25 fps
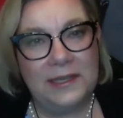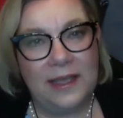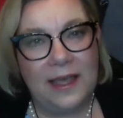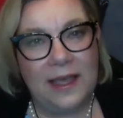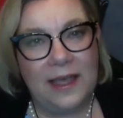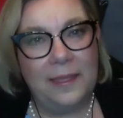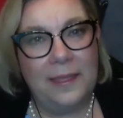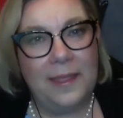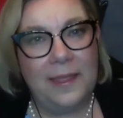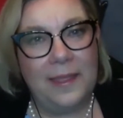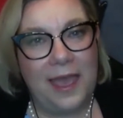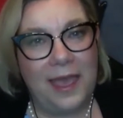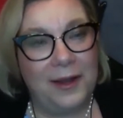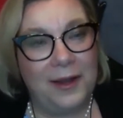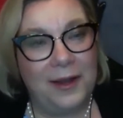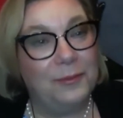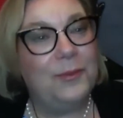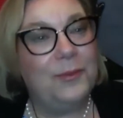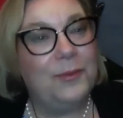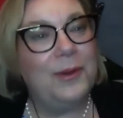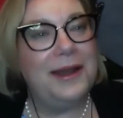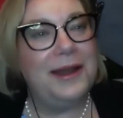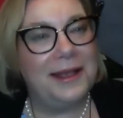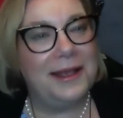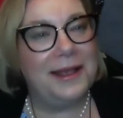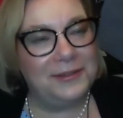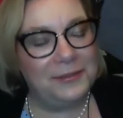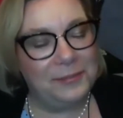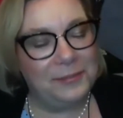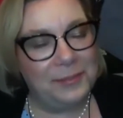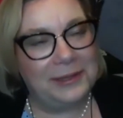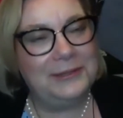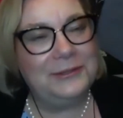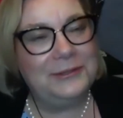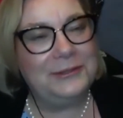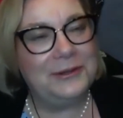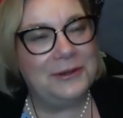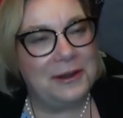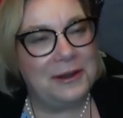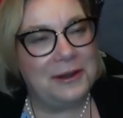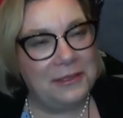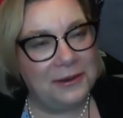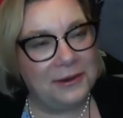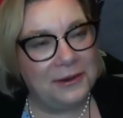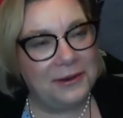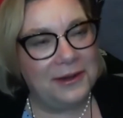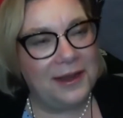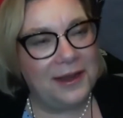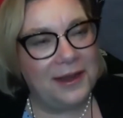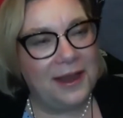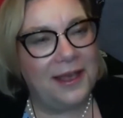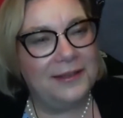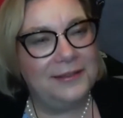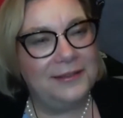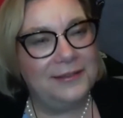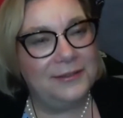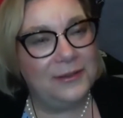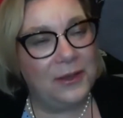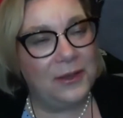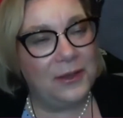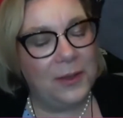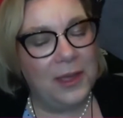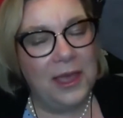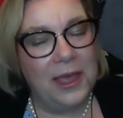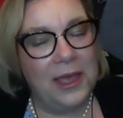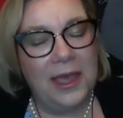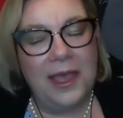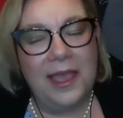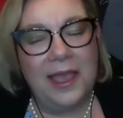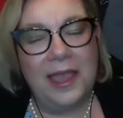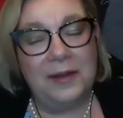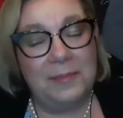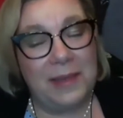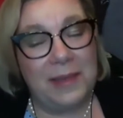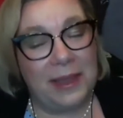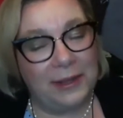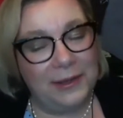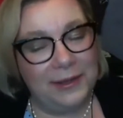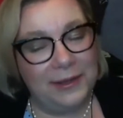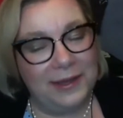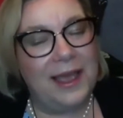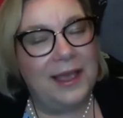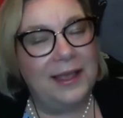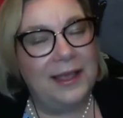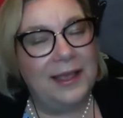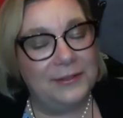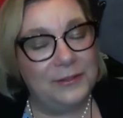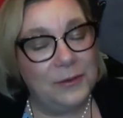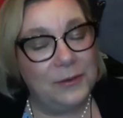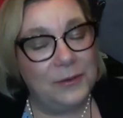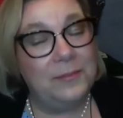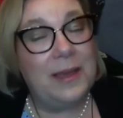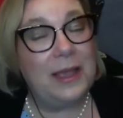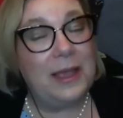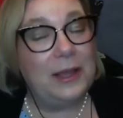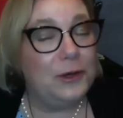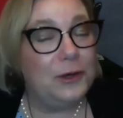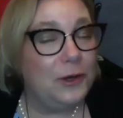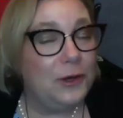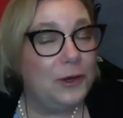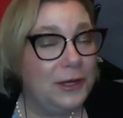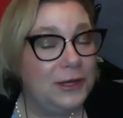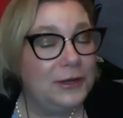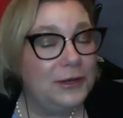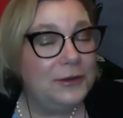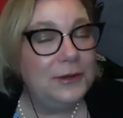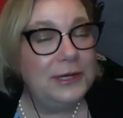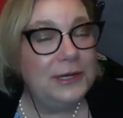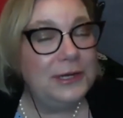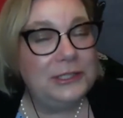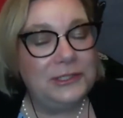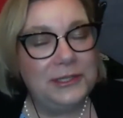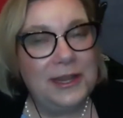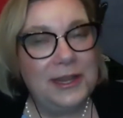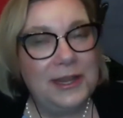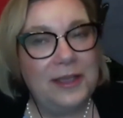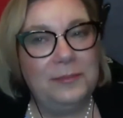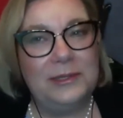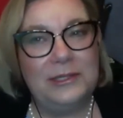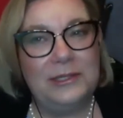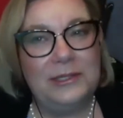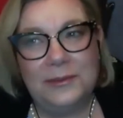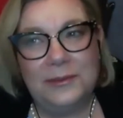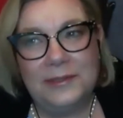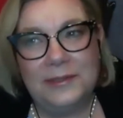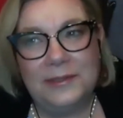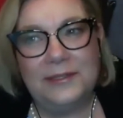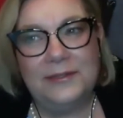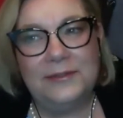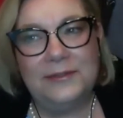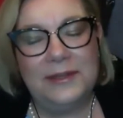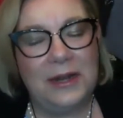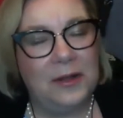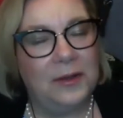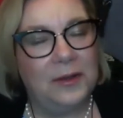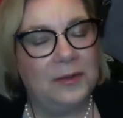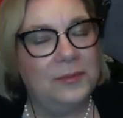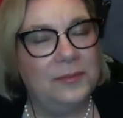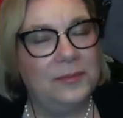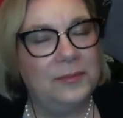Focusing on that one aspect or another. Yeah. So in my current iteration, I've been doing this,